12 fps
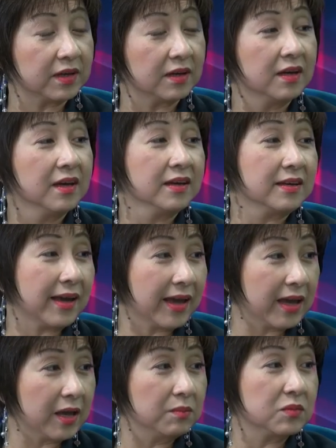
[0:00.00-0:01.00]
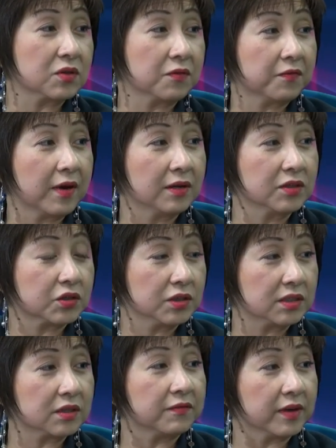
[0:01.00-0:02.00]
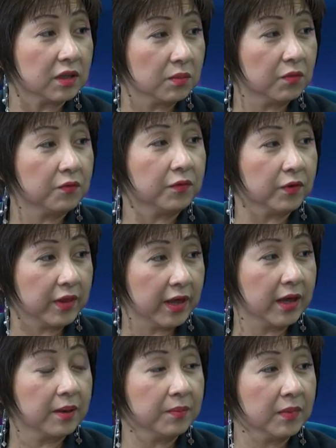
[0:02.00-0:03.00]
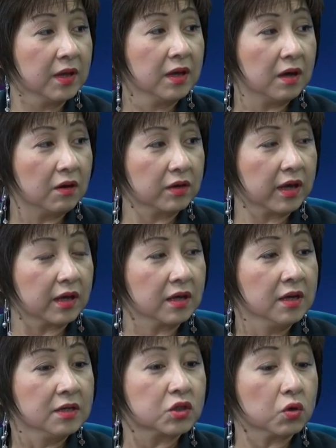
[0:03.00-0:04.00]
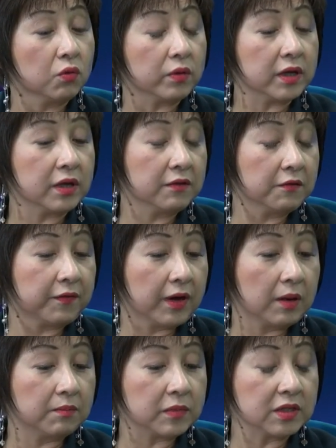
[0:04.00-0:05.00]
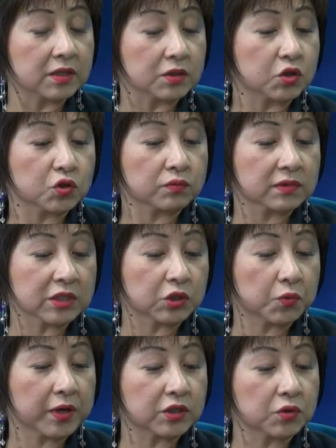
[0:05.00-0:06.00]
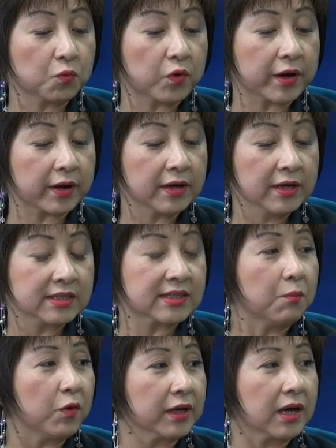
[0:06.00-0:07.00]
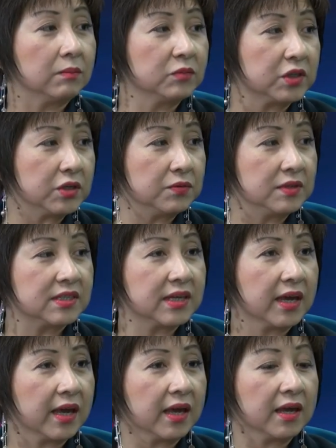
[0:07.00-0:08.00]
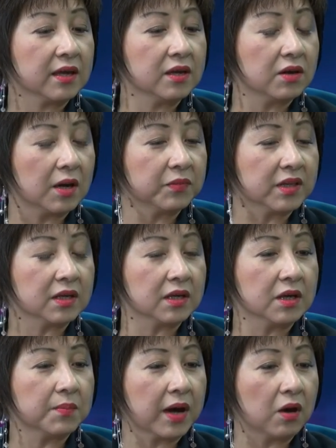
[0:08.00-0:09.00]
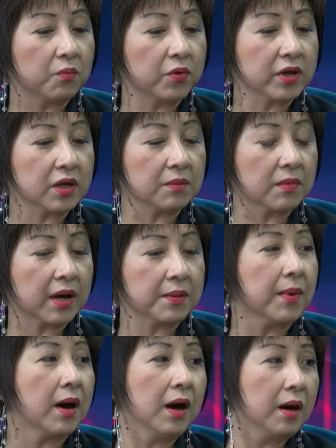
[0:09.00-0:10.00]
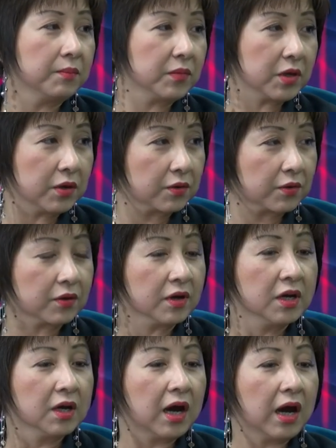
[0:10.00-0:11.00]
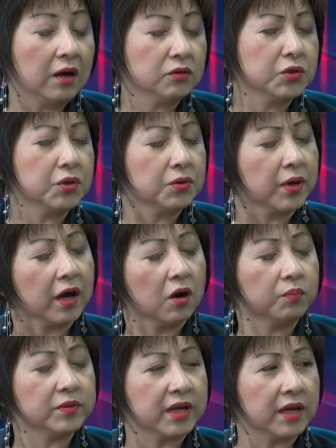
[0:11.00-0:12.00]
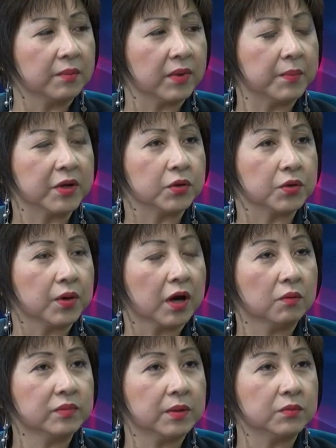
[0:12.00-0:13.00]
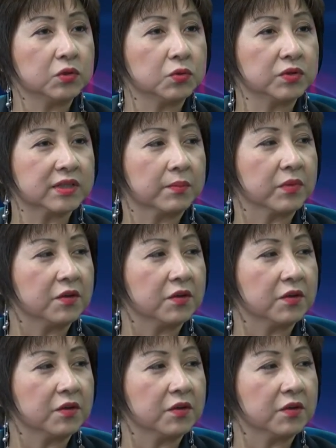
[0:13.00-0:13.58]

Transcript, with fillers: the games or functions yep. available for them. Correct. Yes. Okay. So if um, in such a situation where someone come to you and say, hey, you know, I'm thinking about bringing my mom mm-hmm. here, mm-hmm. how do you help them? I mean, do you help them do some